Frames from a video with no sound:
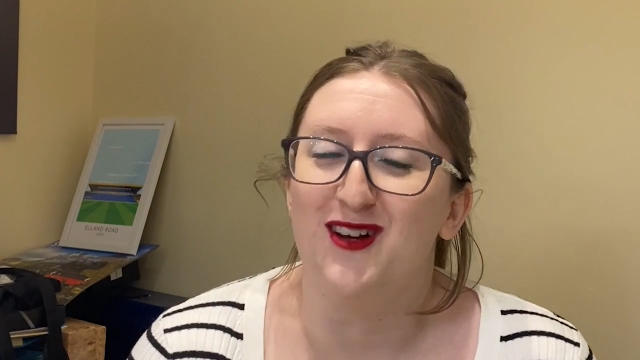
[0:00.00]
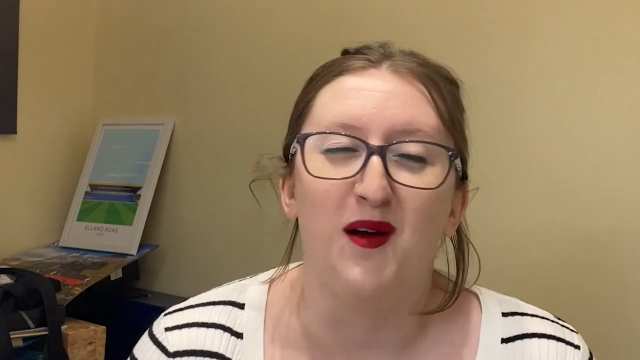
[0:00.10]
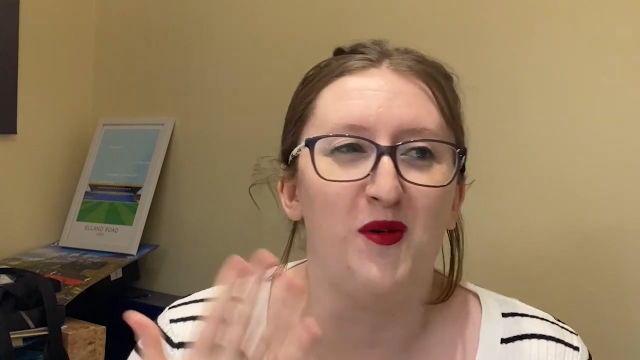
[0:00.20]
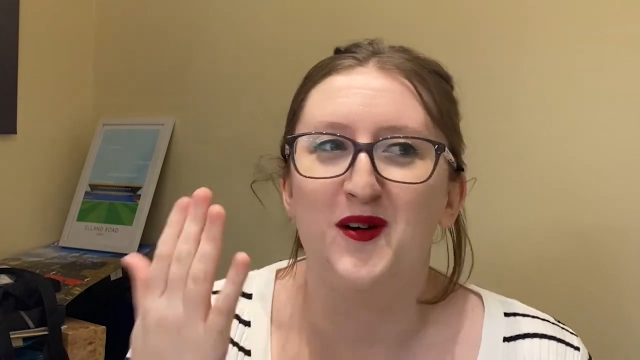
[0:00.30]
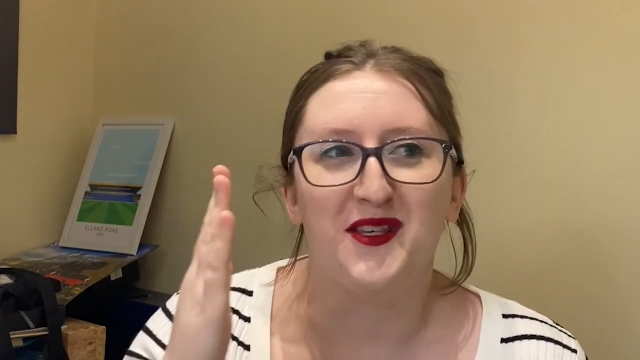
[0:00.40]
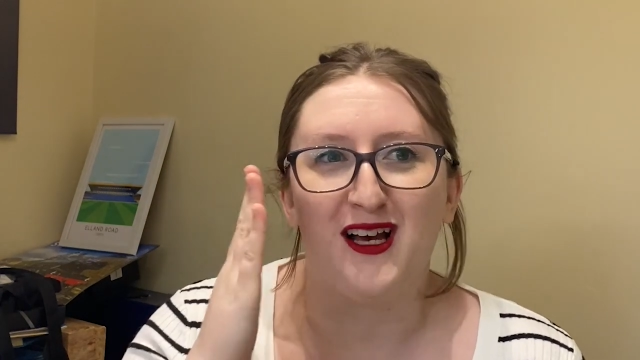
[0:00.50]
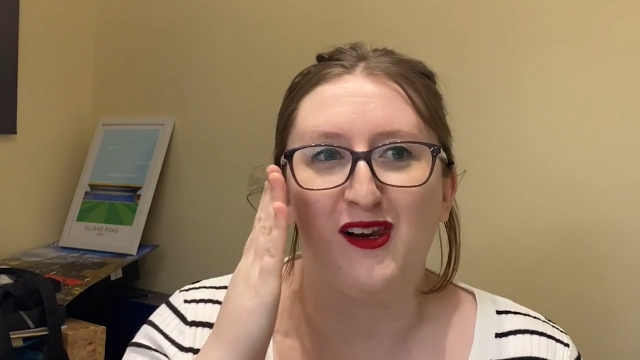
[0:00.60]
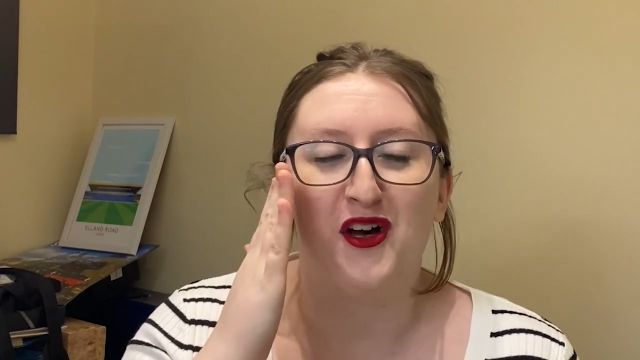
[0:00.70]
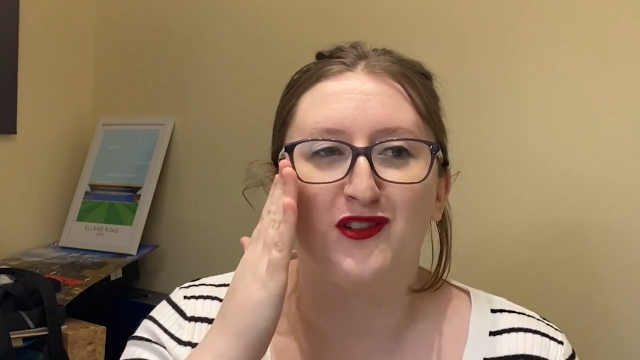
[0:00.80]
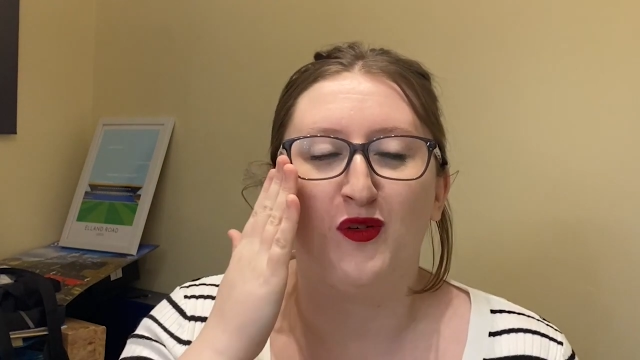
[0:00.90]
I'm always at a
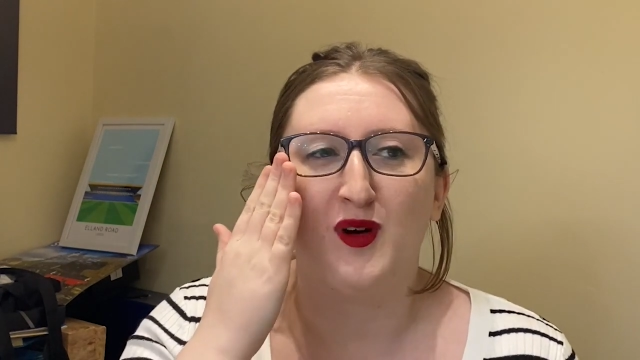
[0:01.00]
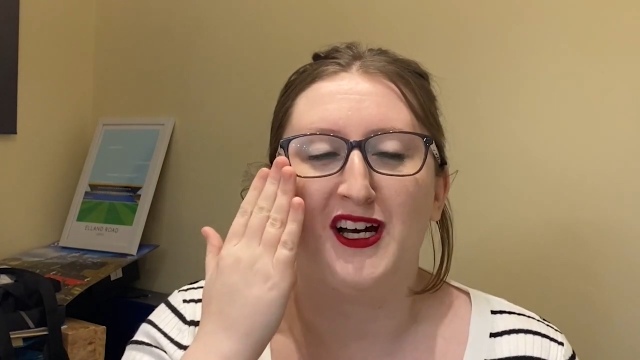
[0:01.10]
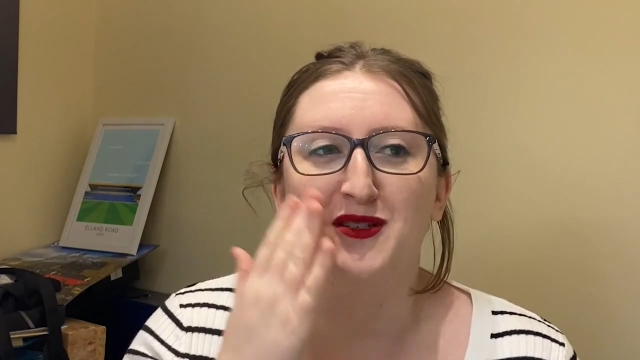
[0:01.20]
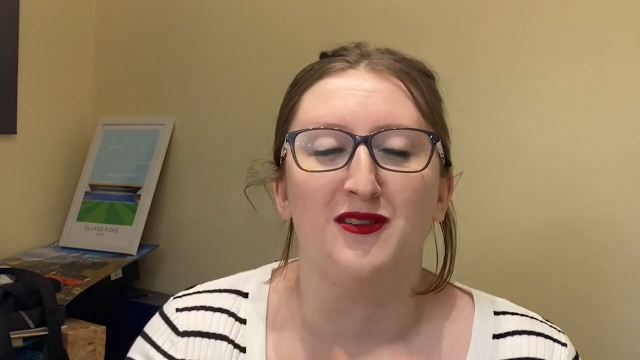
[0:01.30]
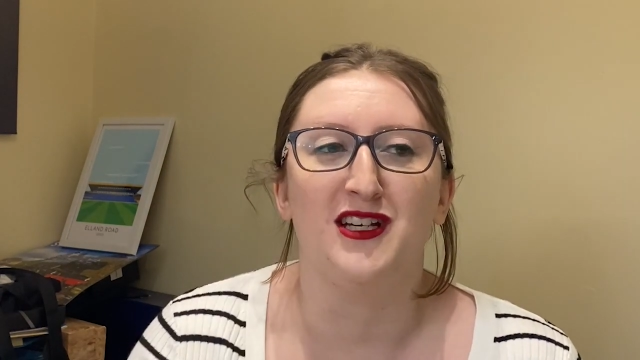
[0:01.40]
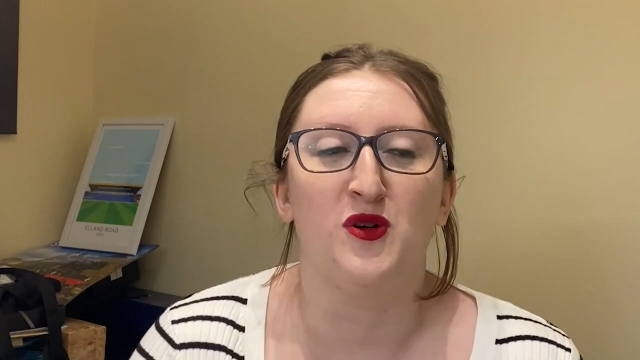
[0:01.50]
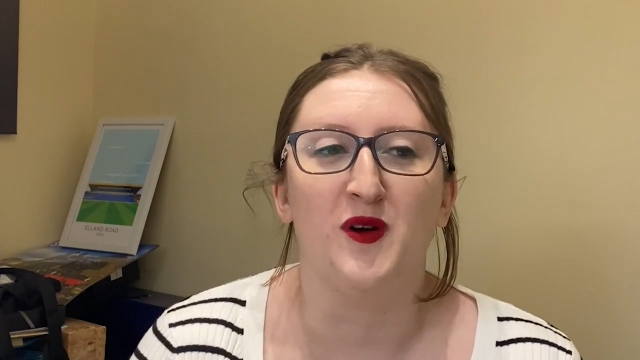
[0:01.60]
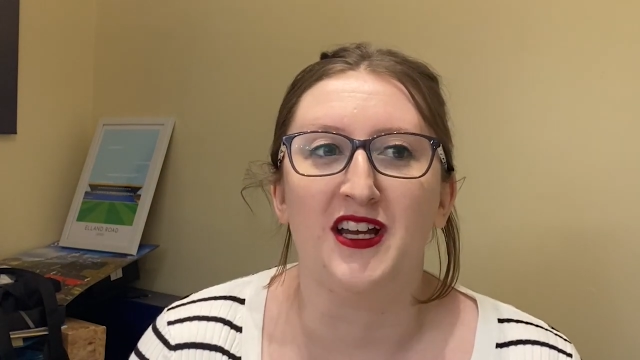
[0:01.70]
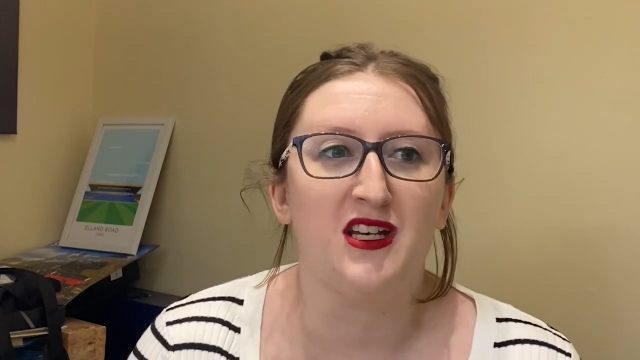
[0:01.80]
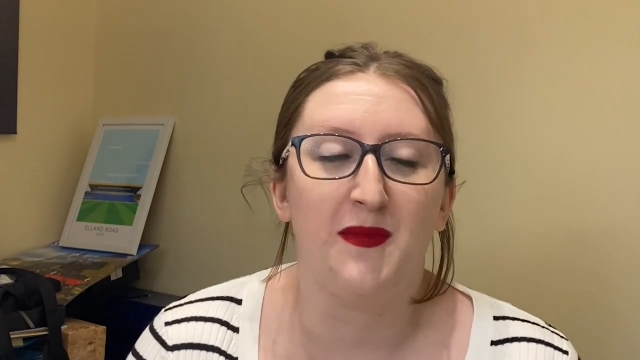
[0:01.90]
loss for words when they're
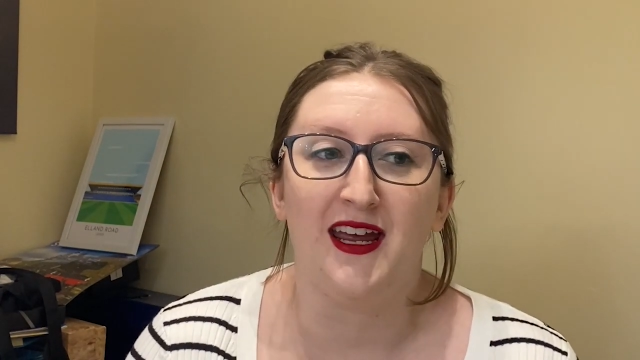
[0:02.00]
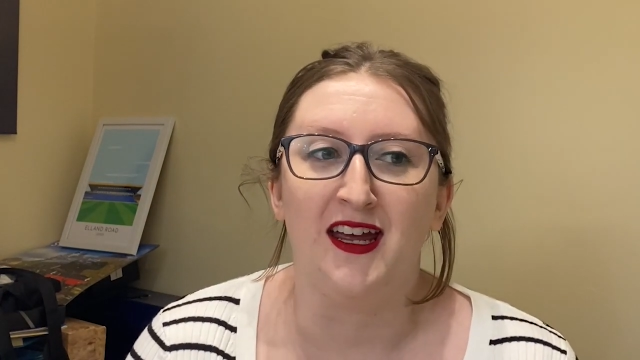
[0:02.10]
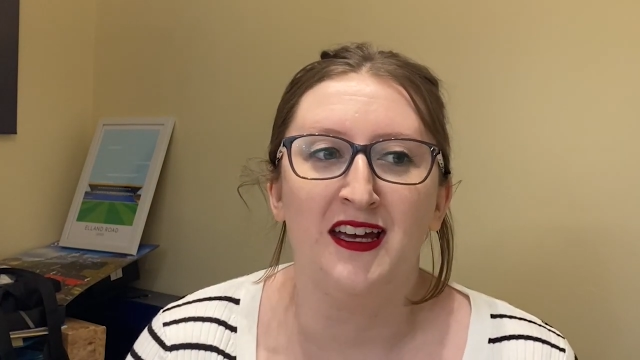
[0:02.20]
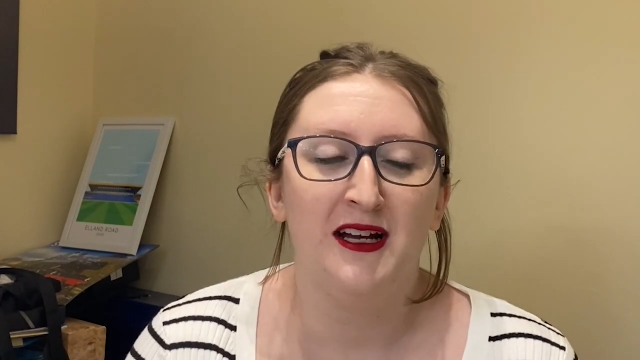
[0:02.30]
talking to me